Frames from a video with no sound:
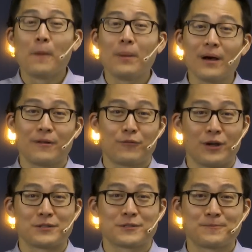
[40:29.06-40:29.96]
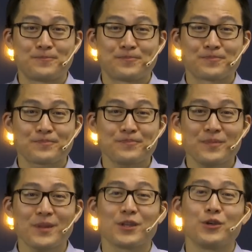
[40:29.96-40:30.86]
But, friends,
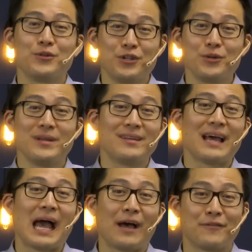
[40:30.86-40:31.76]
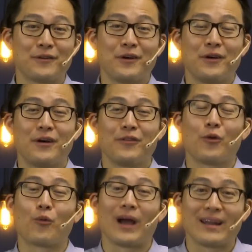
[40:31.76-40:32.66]
you do need to have
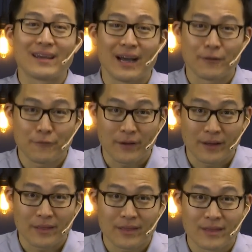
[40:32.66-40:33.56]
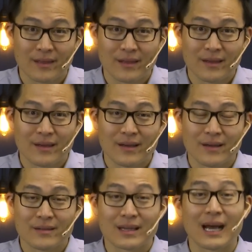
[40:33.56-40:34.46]
the right kind of faith,
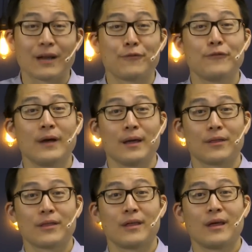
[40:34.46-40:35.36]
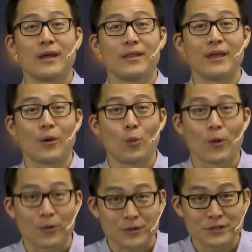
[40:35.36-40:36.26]
the kind of faith that
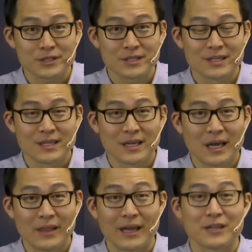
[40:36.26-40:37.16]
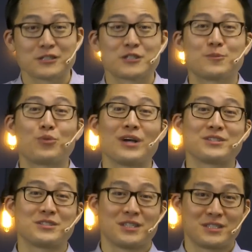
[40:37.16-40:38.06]
works, that
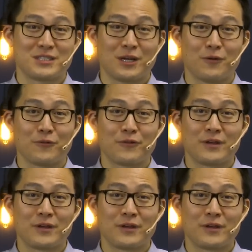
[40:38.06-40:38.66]
expresses itself